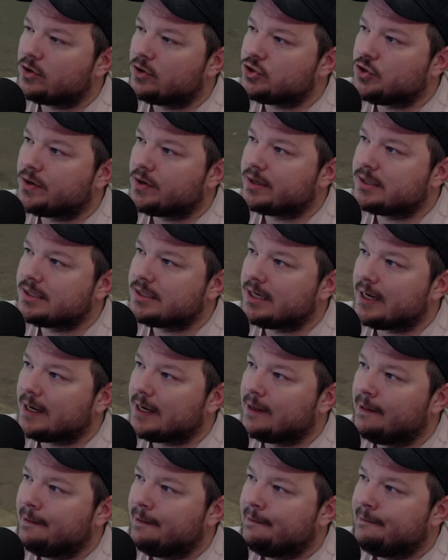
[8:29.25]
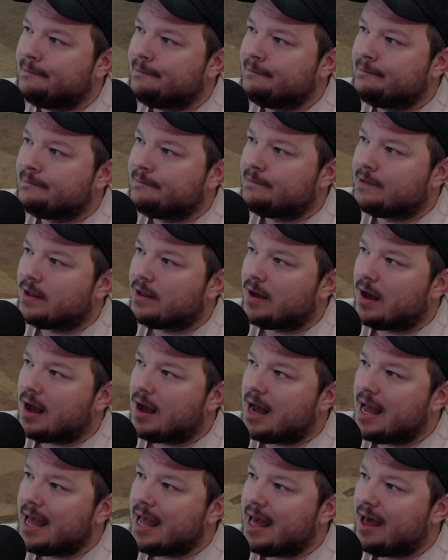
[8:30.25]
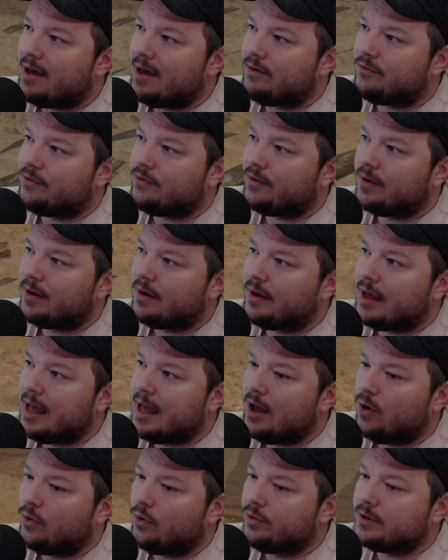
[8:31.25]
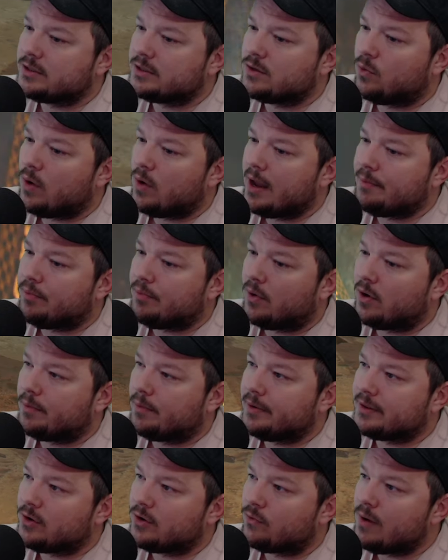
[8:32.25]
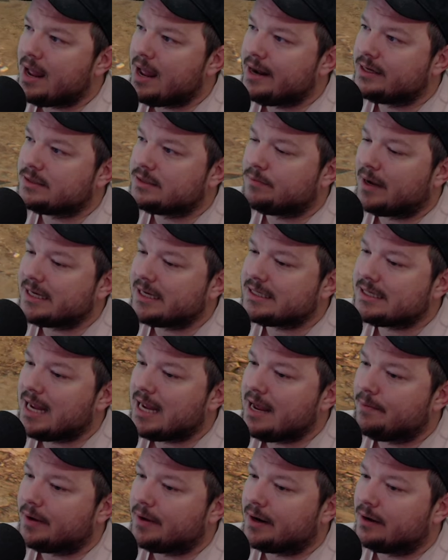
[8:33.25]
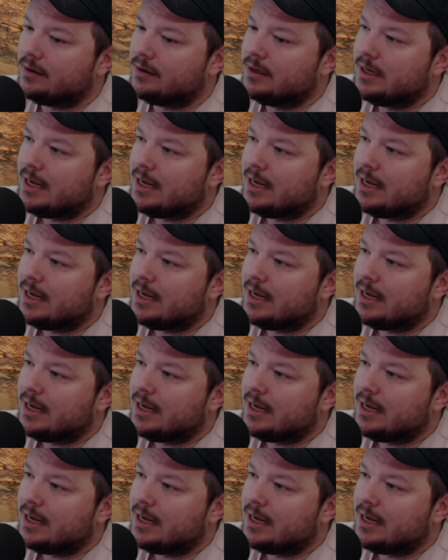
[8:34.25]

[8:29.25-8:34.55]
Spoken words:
as you can see, I have health is the white bar, but the red is my stamina.